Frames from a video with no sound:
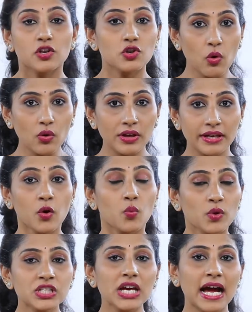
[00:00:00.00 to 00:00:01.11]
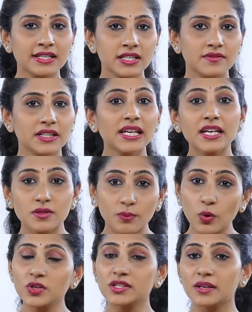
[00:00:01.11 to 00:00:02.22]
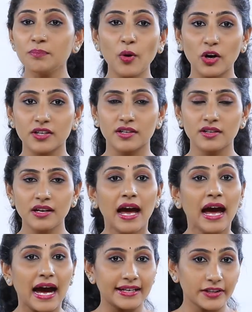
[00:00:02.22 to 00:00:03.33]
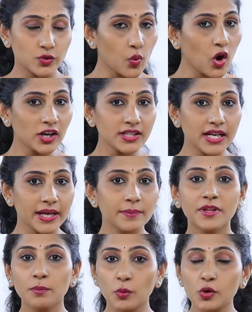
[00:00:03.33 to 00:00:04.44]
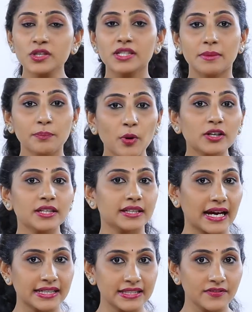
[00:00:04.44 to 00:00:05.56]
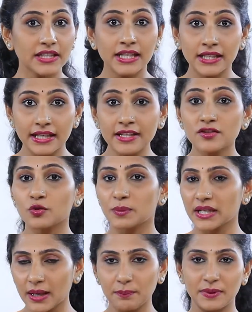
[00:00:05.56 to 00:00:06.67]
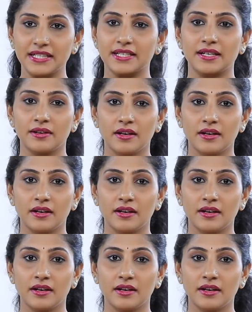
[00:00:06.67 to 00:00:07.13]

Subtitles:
knowing which activity is most important and at what time the most important activity needs to be completed.